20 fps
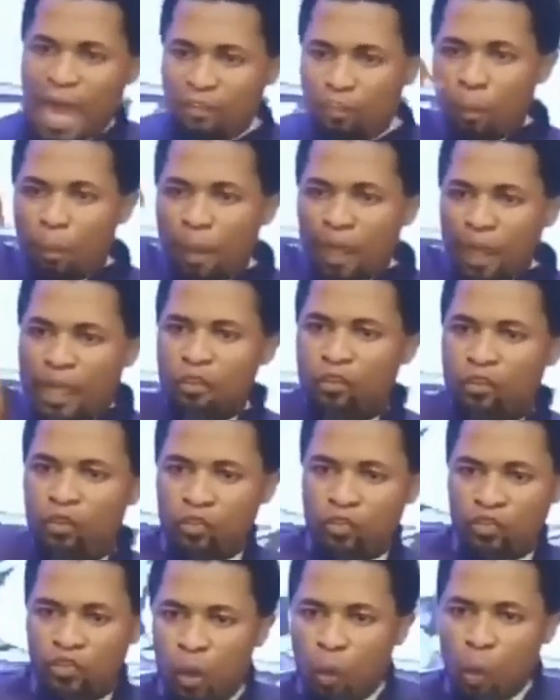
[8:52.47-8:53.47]
And you begin
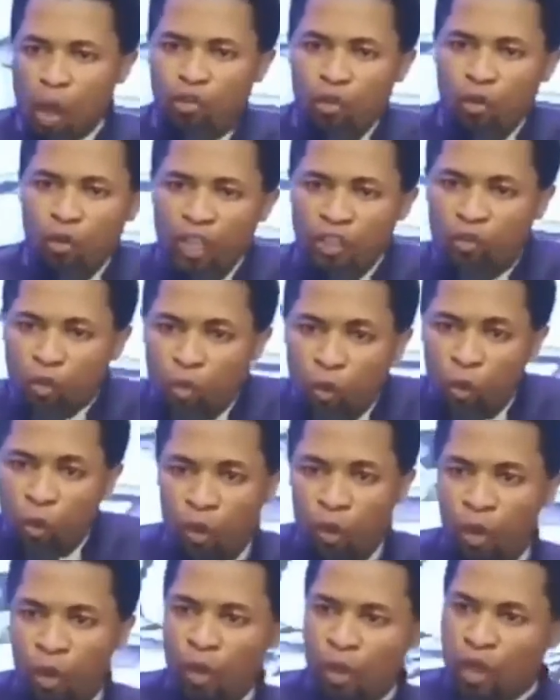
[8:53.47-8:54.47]
to see what you need to
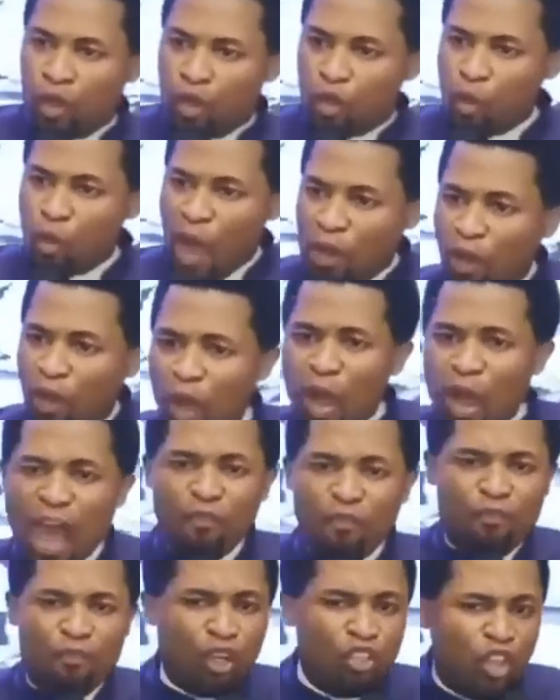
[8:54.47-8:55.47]
do. You are no
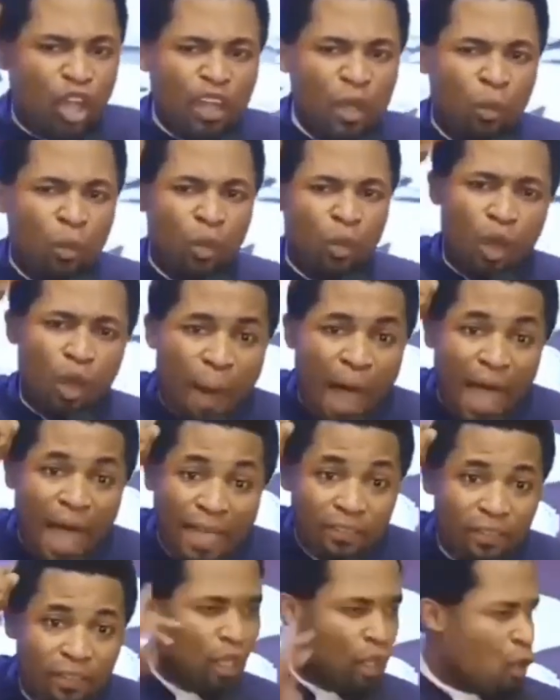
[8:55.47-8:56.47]
longer functioning with your
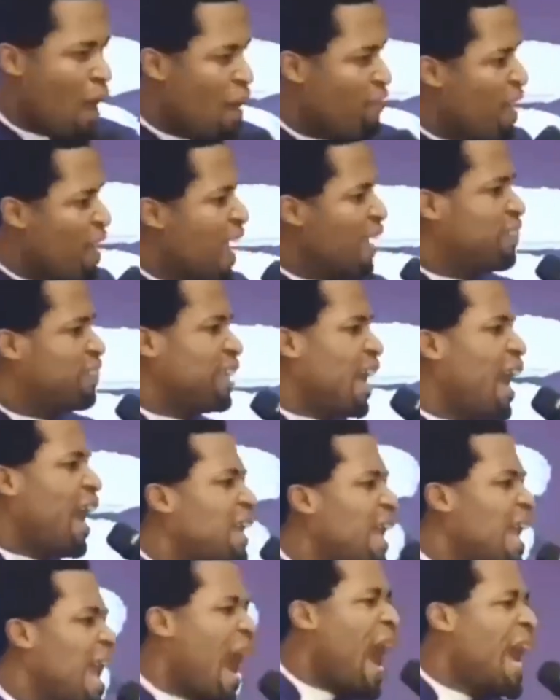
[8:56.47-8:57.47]
mind. You have
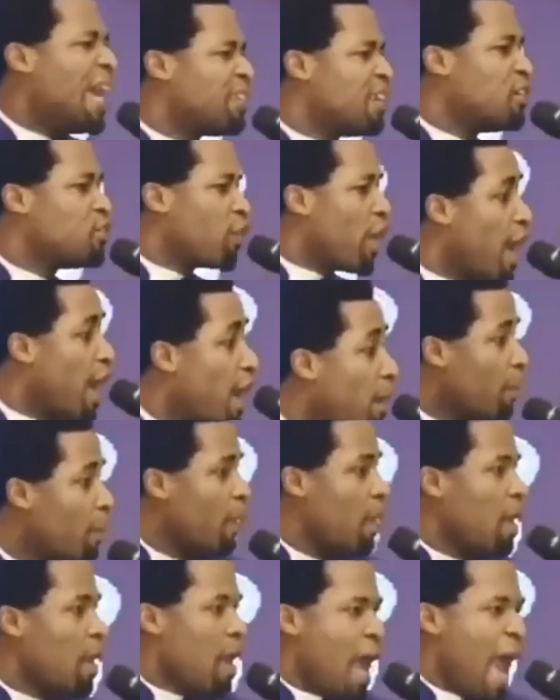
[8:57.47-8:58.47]
entered a heightened realm.
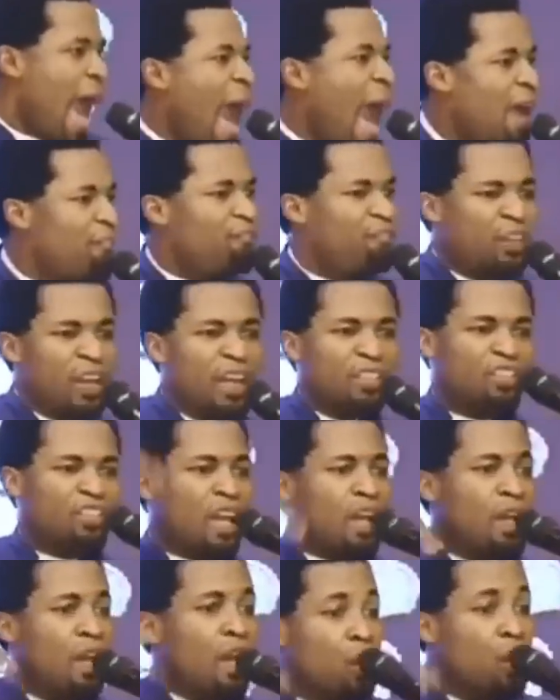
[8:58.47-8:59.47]

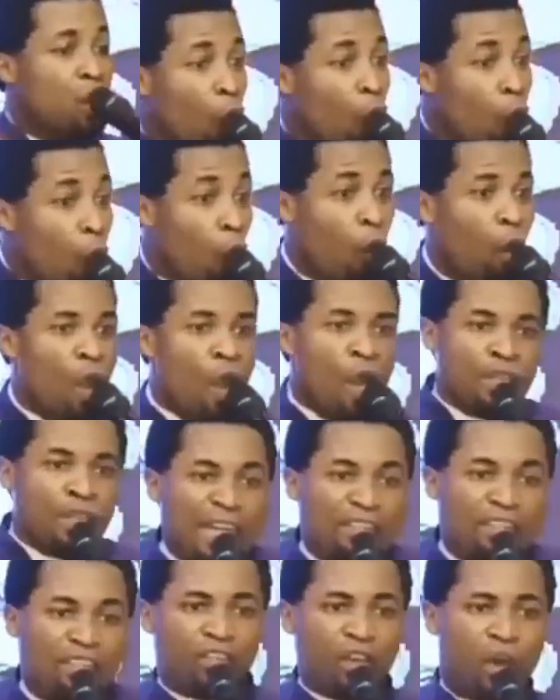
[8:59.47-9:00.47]
Everything in you
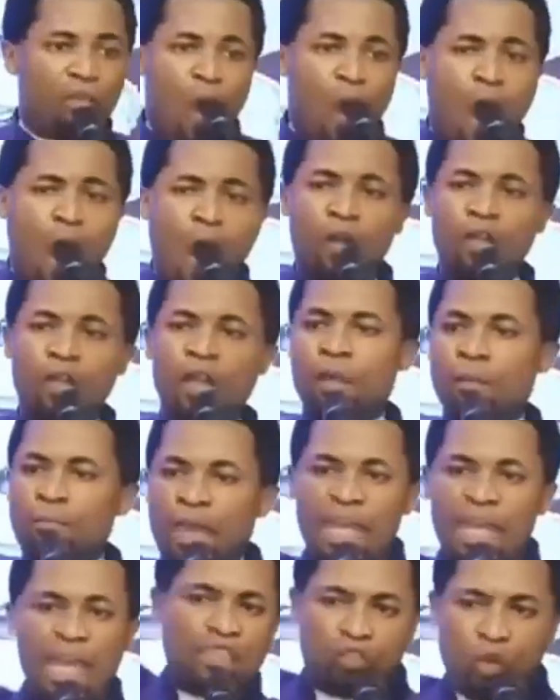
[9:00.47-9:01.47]
that is of God
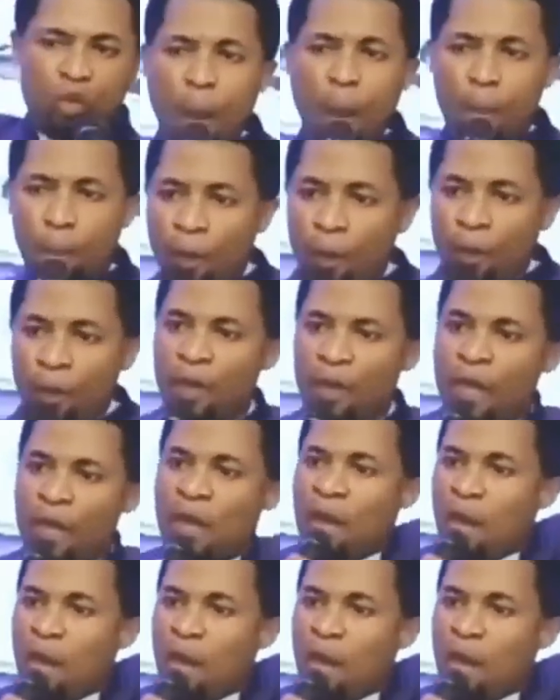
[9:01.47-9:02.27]
begins to open.